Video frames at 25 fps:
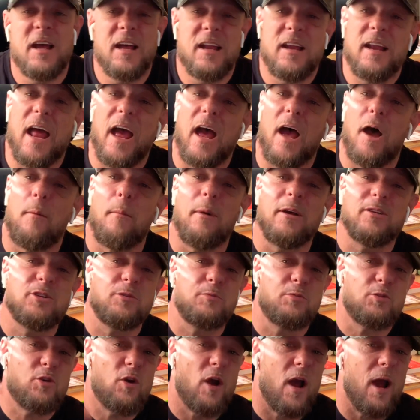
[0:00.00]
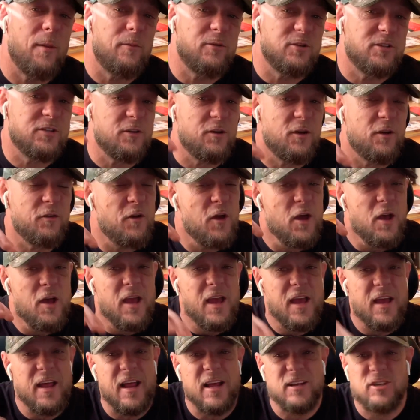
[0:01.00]
Now my subscribers
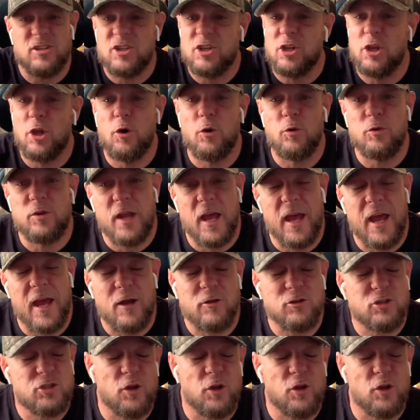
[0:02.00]
have slowed down.